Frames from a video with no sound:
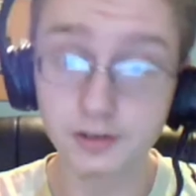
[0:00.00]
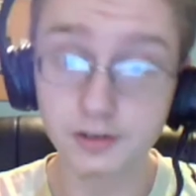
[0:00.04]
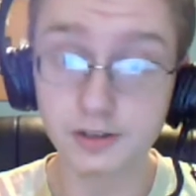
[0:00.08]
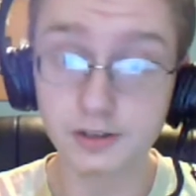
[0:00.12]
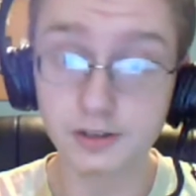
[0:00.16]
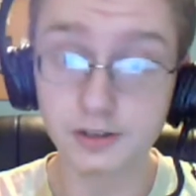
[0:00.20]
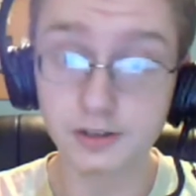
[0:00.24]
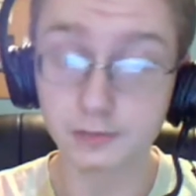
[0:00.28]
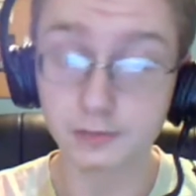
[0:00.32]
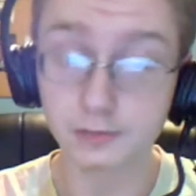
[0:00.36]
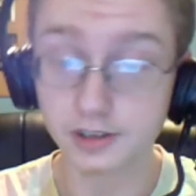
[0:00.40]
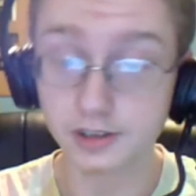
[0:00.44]
the
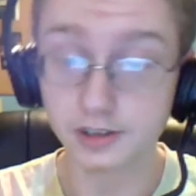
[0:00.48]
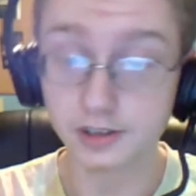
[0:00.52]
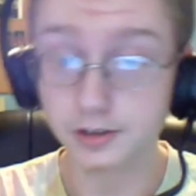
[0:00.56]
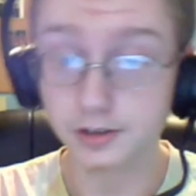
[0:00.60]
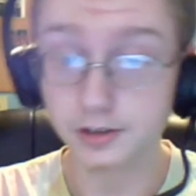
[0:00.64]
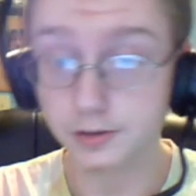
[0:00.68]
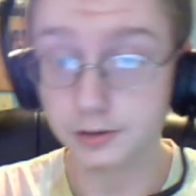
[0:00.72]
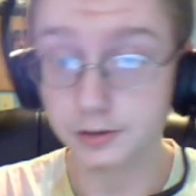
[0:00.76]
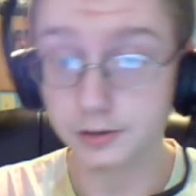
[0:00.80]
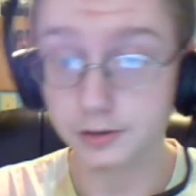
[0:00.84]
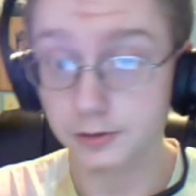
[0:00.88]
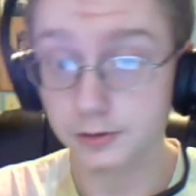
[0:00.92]

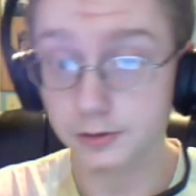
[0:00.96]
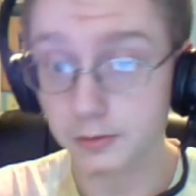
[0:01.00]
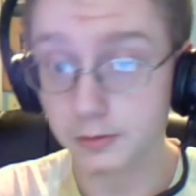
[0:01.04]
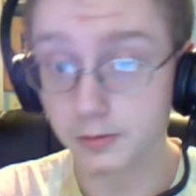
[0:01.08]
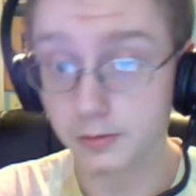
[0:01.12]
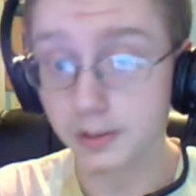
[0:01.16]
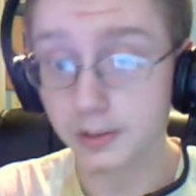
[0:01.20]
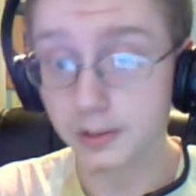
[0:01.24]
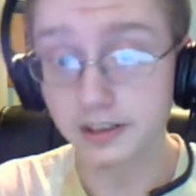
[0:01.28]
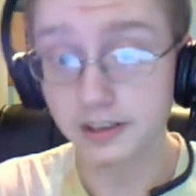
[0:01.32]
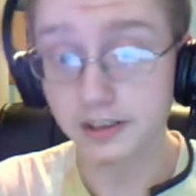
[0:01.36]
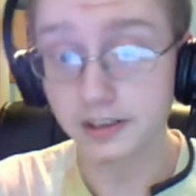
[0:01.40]
new
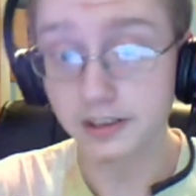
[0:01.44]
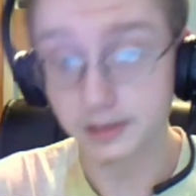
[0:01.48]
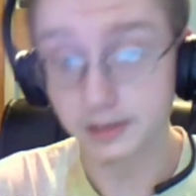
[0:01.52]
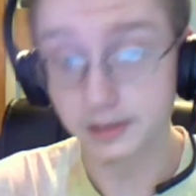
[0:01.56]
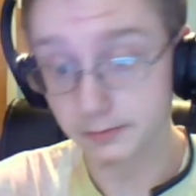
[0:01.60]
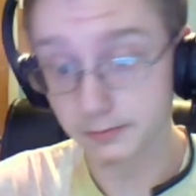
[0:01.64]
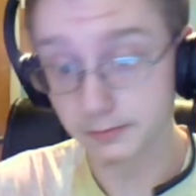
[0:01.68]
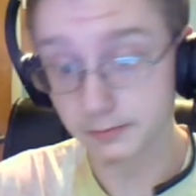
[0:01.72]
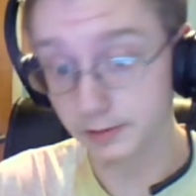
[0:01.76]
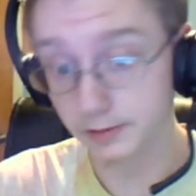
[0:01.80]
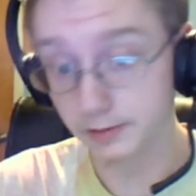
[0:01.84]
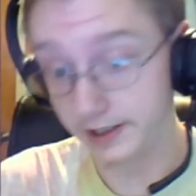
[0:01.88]
Preda
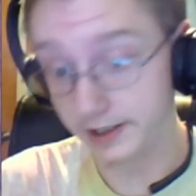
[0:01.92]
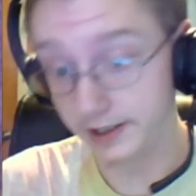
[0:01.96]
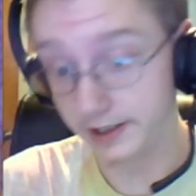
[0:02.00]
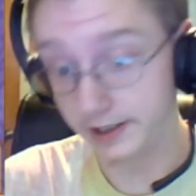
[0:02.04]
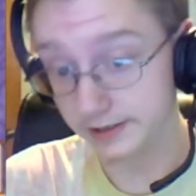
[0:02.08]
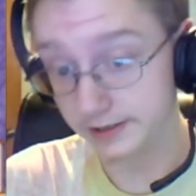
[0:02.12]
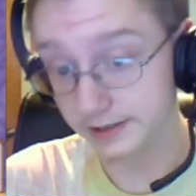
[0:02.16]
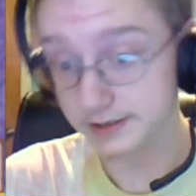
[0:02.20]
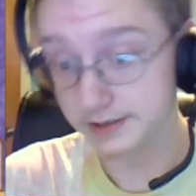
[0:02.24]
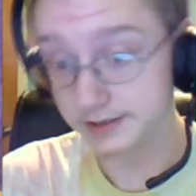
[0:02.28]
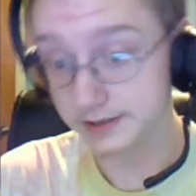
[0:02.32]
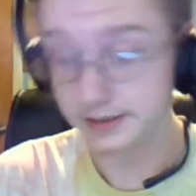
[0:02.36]
plants,
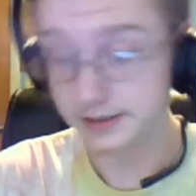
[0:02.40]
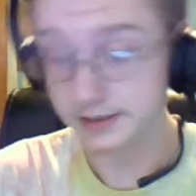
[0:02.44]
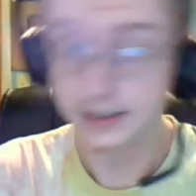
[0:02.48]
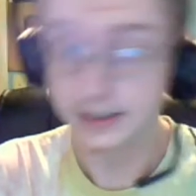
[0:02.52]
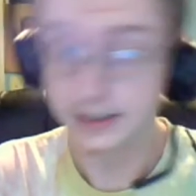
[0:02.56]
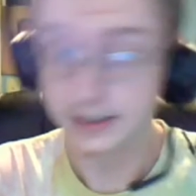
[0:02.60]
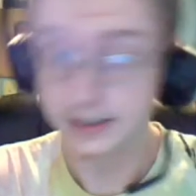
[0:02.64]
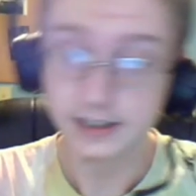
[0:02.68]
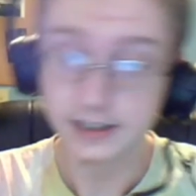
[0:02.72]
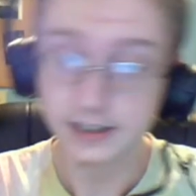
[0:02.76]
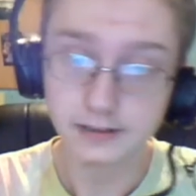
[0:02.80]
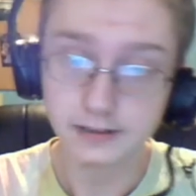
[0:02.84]

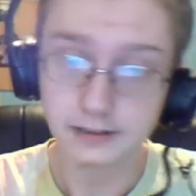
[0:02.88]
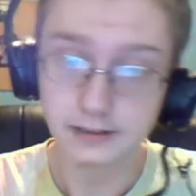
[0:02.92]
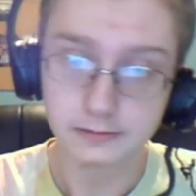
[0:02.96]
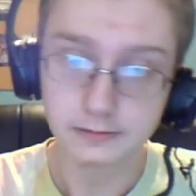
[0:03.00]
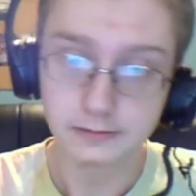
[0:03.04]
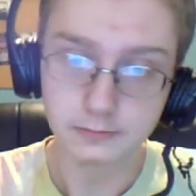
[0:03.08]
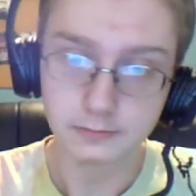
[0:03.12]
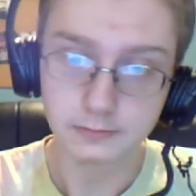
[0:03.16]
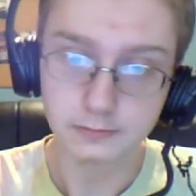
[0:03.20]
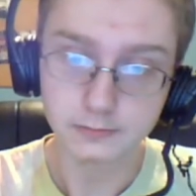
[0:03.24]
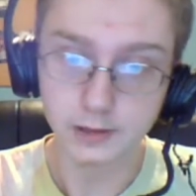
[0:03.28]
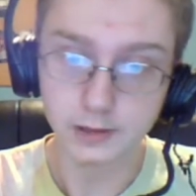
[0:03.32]
well,
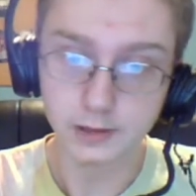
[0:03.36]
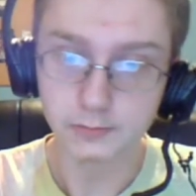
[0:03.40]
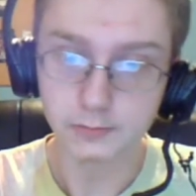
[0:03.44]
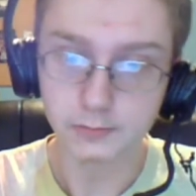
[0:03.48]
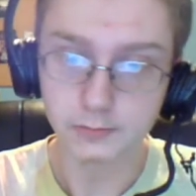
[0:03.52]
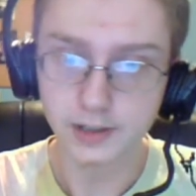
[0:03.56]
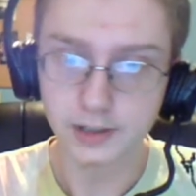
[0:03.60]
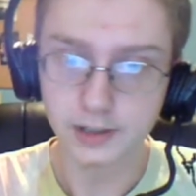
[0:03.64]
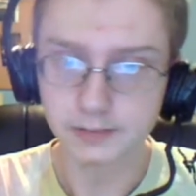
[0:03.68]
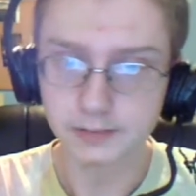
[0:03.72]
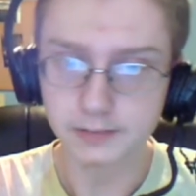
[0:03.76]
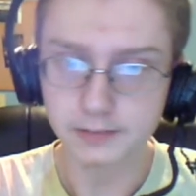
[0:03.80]
Preda
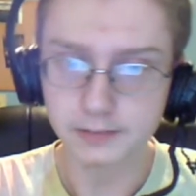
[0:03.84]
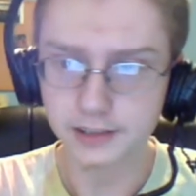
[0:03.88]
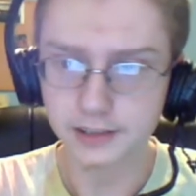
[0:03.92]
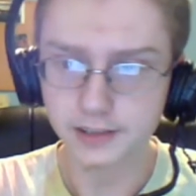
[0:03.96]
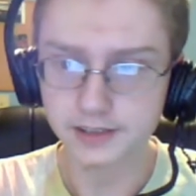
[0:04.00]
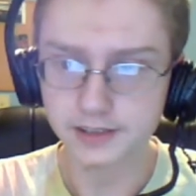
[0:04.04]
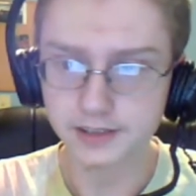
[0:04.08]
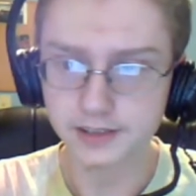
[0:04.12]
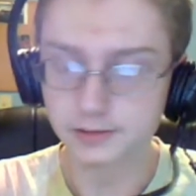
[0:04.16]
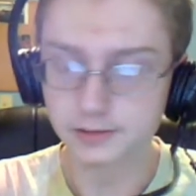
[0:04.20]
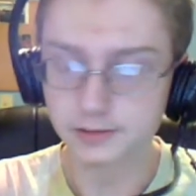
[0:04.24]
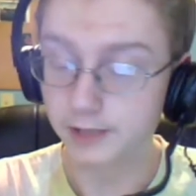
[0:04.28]
plants or
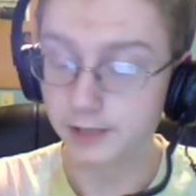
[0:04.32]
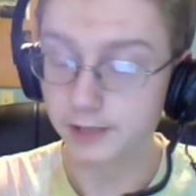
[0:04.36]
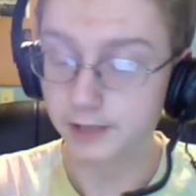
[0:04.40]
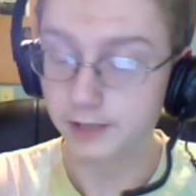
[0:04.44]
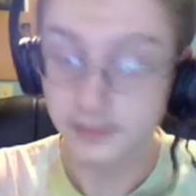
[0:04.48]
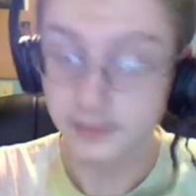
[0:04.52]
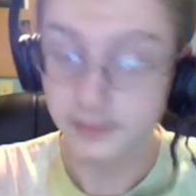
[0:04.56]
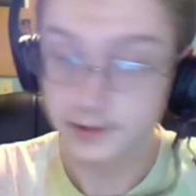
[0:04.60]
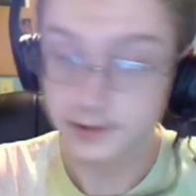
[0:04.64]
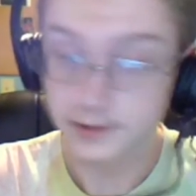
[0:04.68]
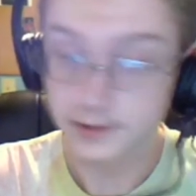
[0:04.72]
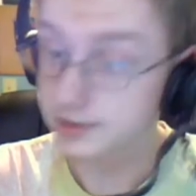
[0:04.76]
whatever
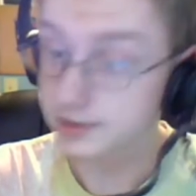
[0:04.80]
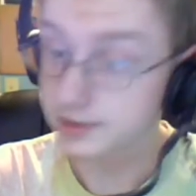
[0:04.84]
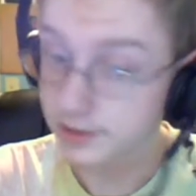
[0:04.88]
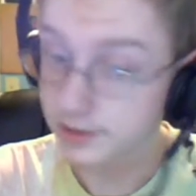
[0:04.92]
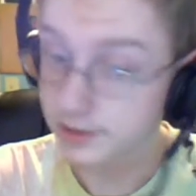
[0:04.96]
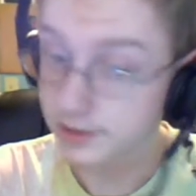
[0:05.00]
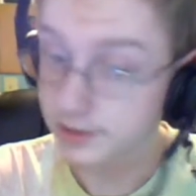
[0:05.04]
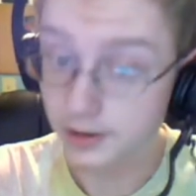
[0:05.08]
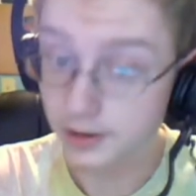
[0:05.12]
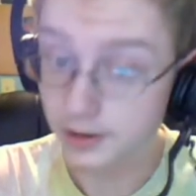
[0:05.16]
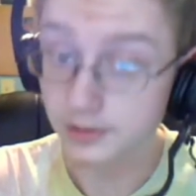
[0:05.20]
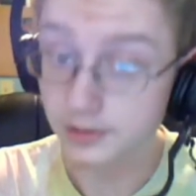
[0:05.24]
it's called,
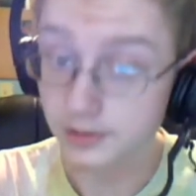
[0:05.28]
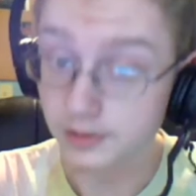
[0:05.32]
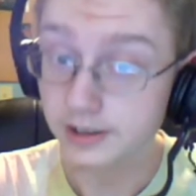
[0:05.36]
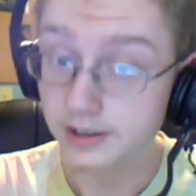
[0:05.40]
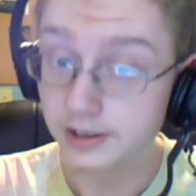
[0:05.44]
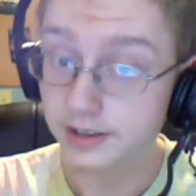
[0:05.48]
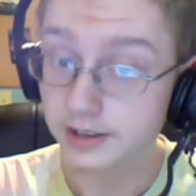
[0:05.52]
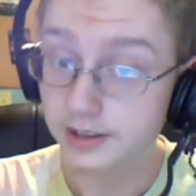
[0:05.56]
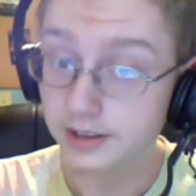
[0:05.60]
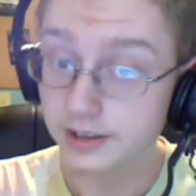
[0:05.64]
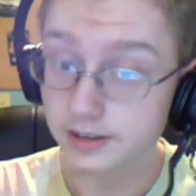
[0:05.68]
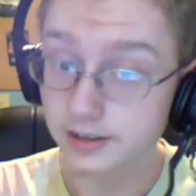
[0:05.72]

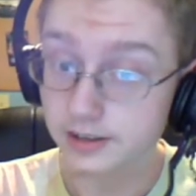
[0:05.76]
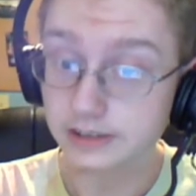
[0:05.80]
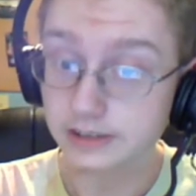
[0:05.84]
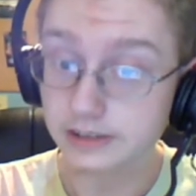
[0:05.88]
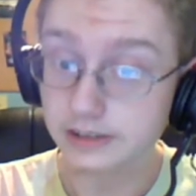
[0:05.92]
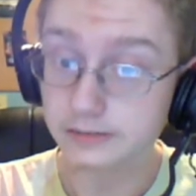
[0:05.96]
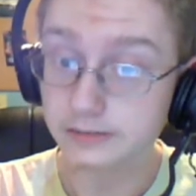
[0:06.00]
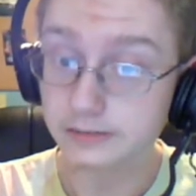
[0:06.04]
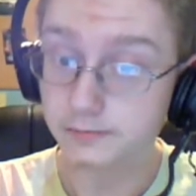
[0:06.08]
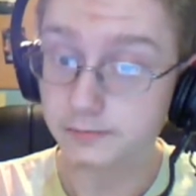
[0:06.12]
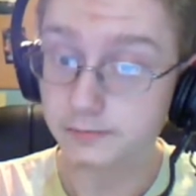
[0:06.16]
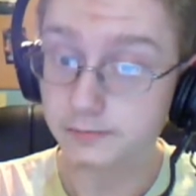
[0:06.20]
the
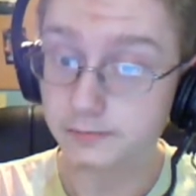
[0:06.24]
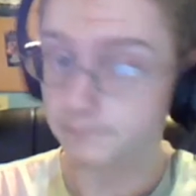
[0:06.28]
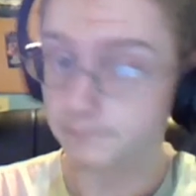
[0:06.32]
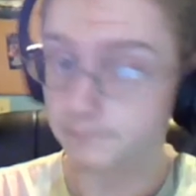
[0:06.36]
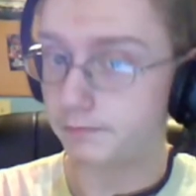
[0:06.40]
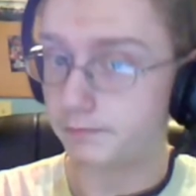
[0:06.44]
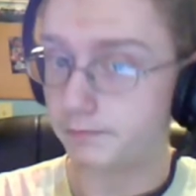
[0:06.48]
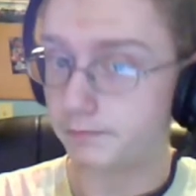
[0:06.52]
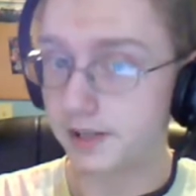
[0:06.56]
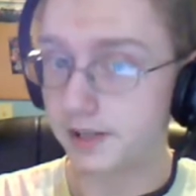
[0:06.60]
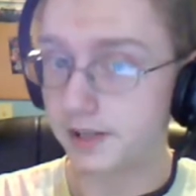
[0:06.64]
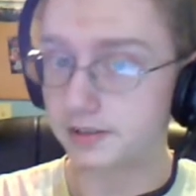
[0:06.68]

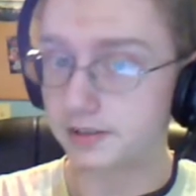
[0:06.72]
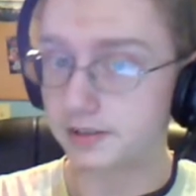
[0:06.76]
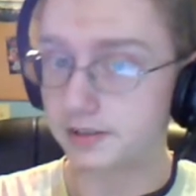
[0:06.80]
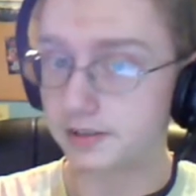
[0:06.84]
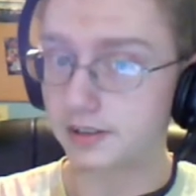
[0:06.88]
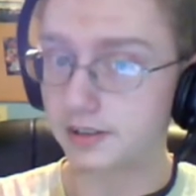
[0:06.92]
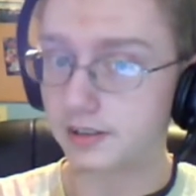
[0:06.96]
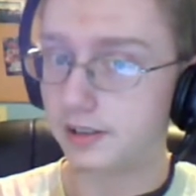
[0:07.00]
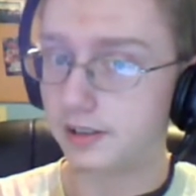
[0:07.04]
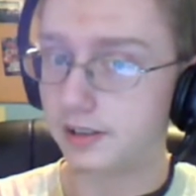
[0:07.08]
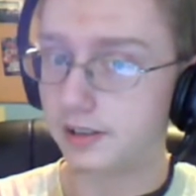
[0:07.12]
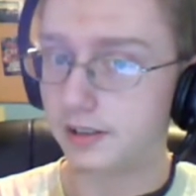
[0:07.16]
basic
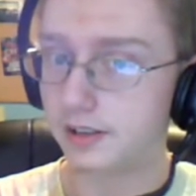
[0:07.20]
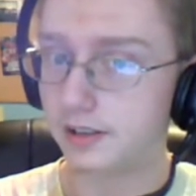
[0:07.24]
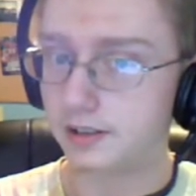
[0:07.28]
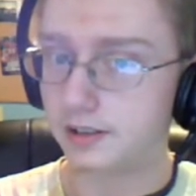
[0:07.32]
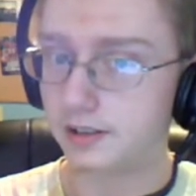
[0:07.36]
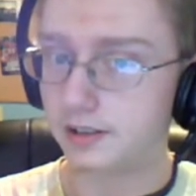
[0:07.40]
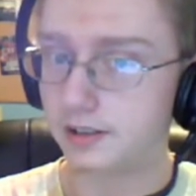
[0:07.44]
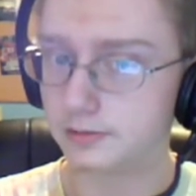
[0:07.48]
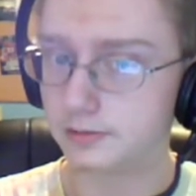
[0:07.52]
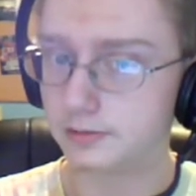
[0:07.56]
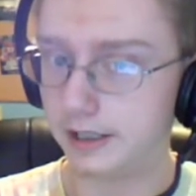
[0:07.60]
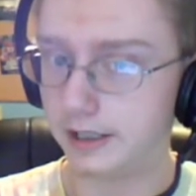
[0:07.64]

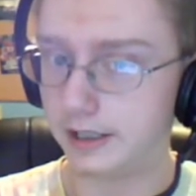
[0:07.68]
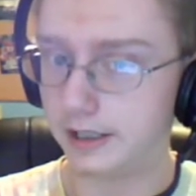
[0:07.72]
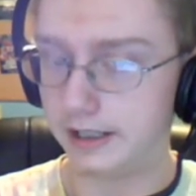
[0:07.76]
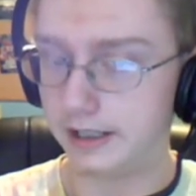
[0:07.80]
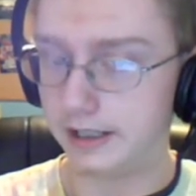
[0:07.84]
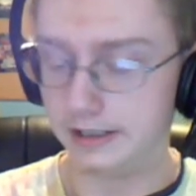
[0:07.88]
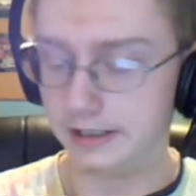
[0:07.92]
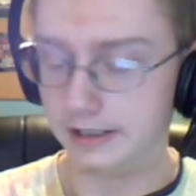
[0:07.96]
uh,